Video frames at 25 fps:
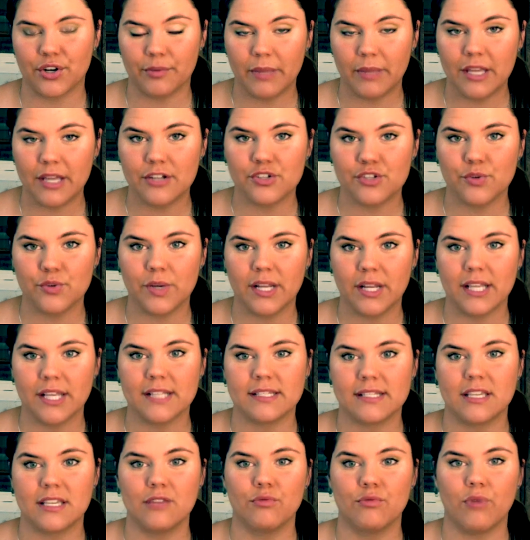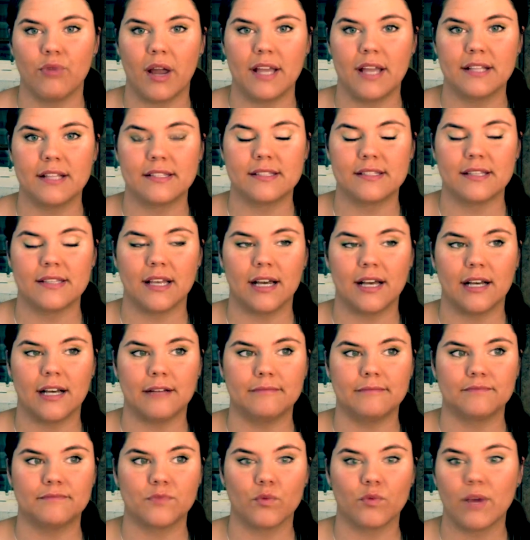me into it, is he writes
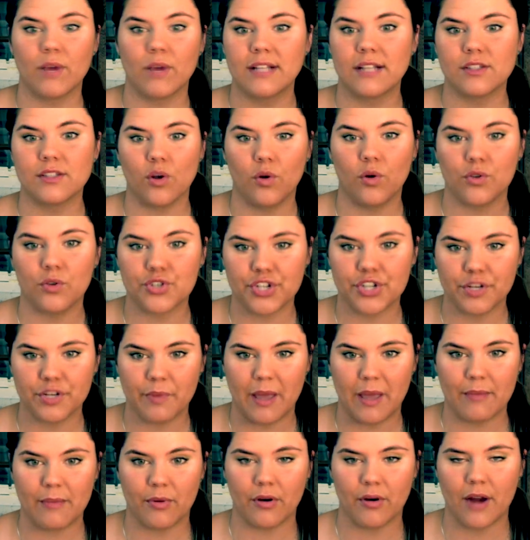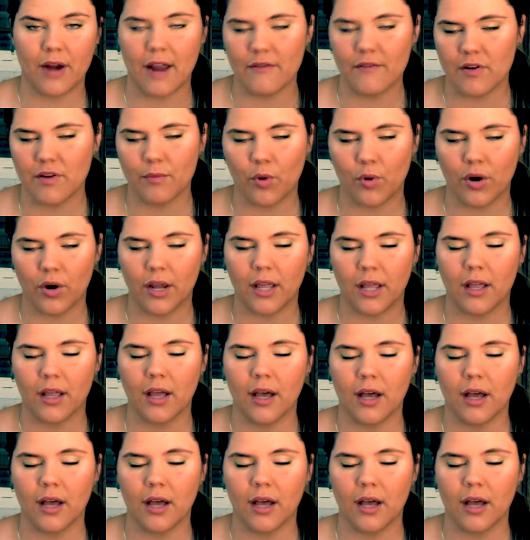a whole sheet of paper every morning